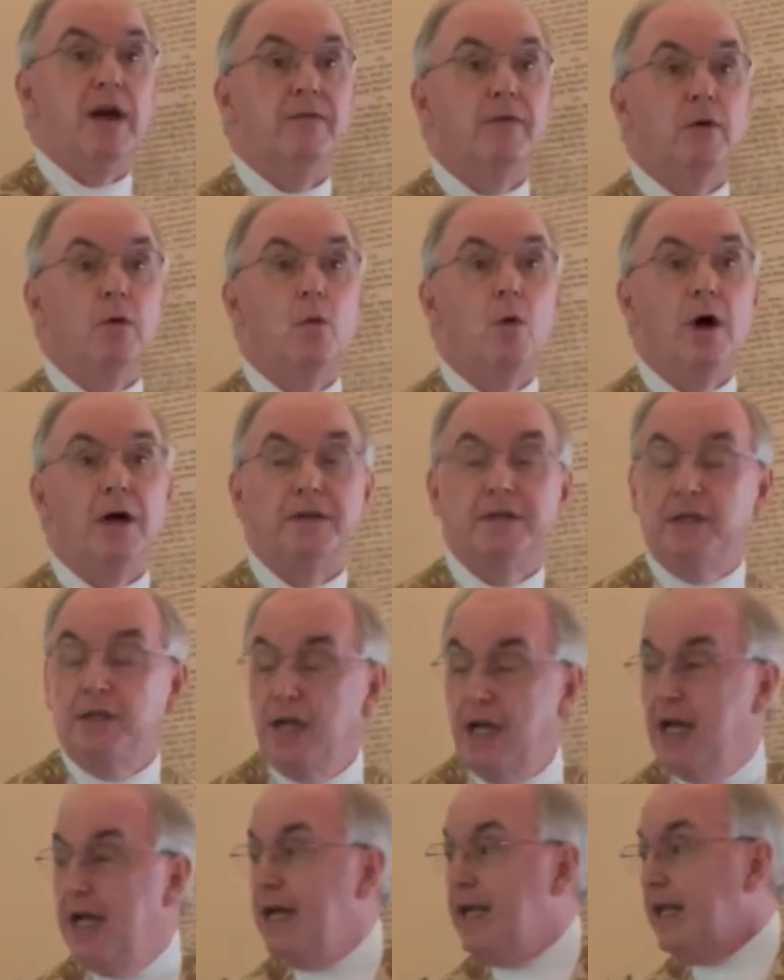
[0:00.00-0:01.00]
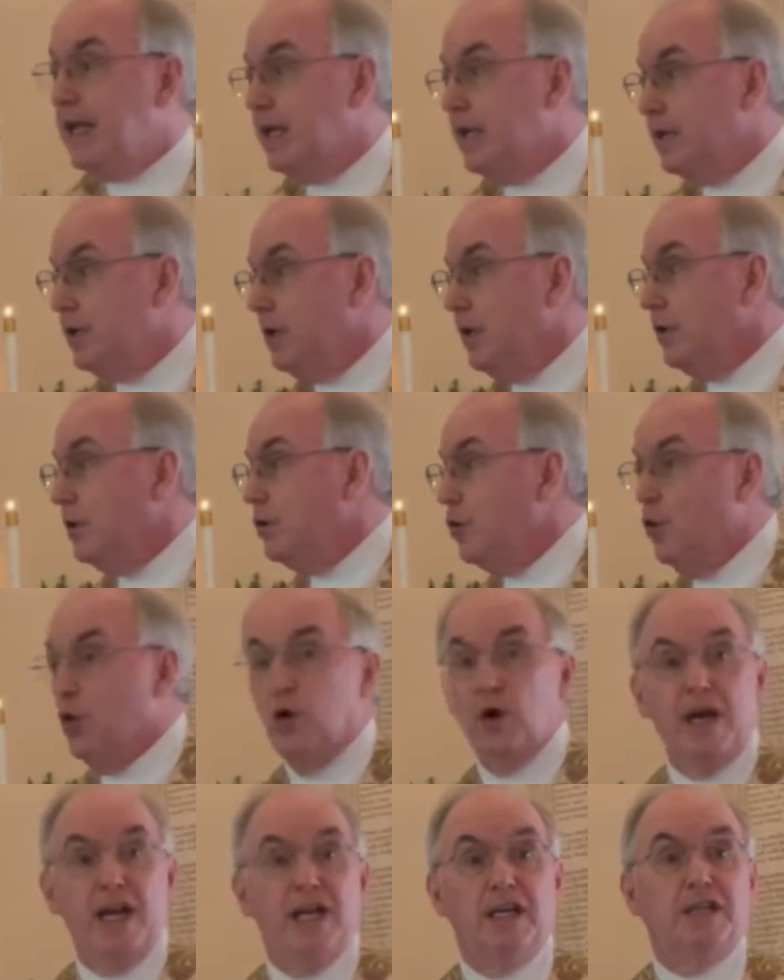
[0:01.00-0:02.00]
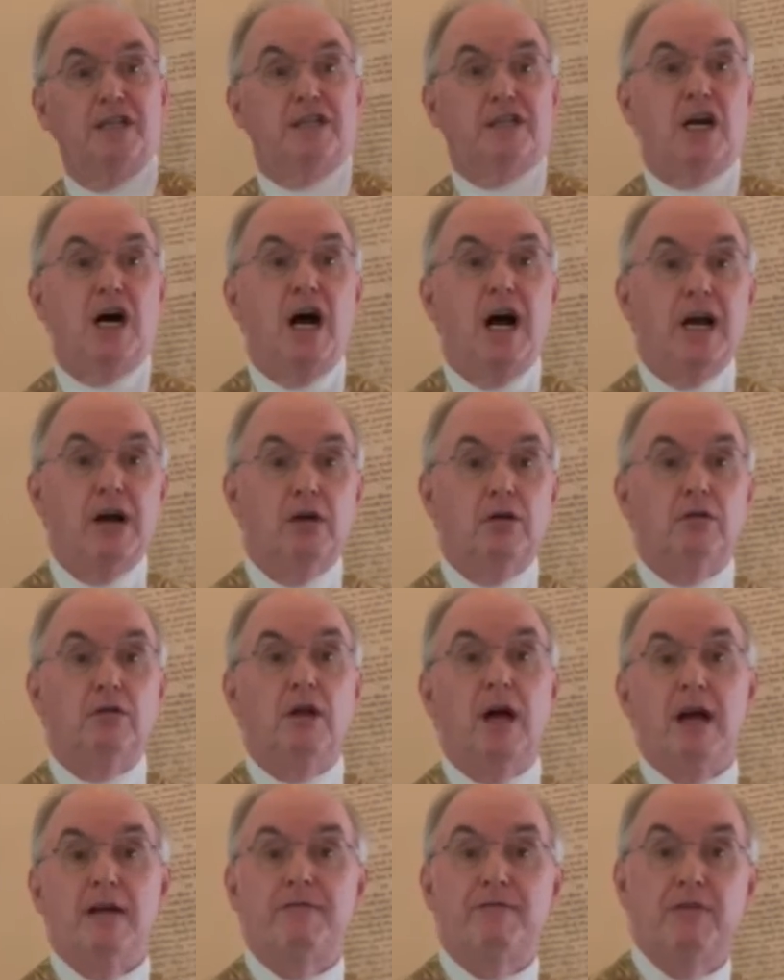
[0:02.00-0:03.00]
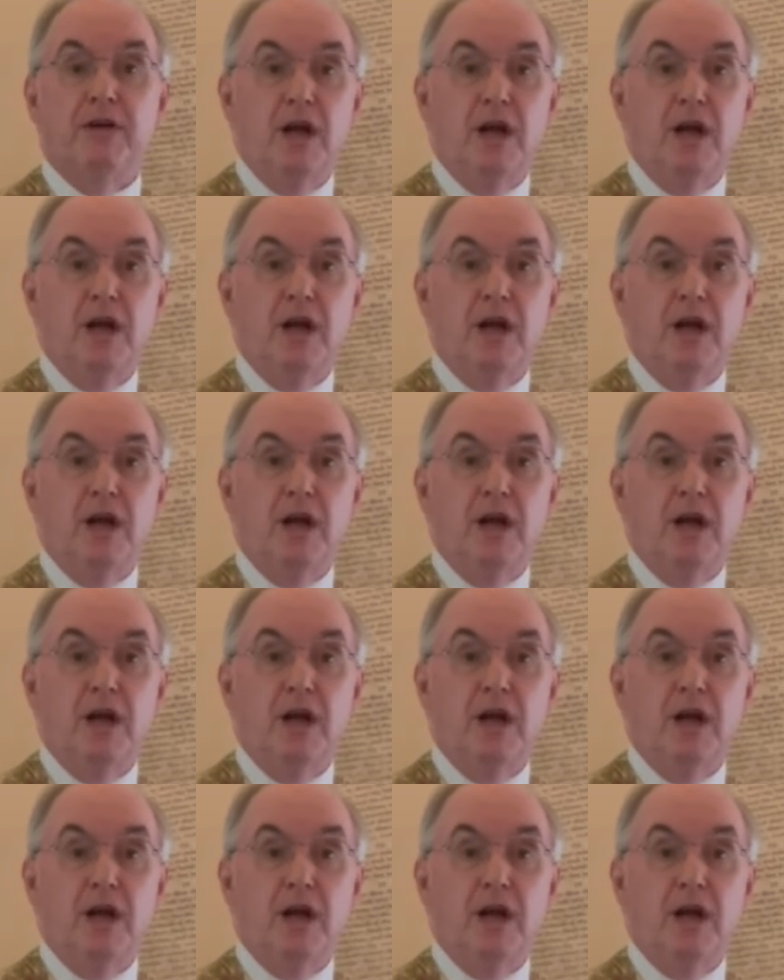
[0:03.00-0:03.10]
ever wanted in your entire life